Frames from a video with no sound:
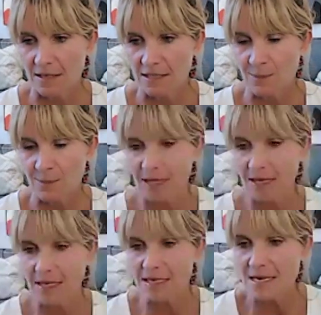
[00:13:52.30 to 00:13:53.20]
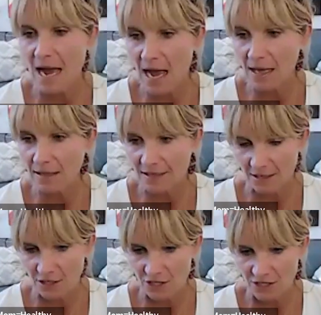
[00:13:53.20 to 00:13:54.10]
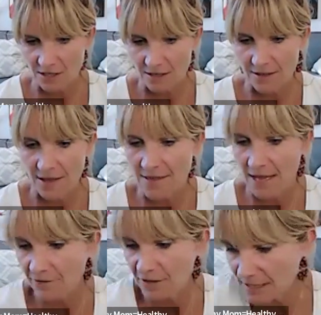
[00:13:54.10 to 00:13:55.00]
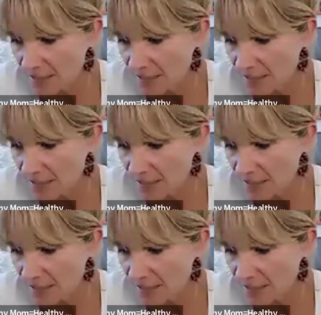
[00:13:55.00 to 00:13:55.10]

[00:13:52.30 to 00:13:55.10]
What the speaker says: it's being acknowledged that they have done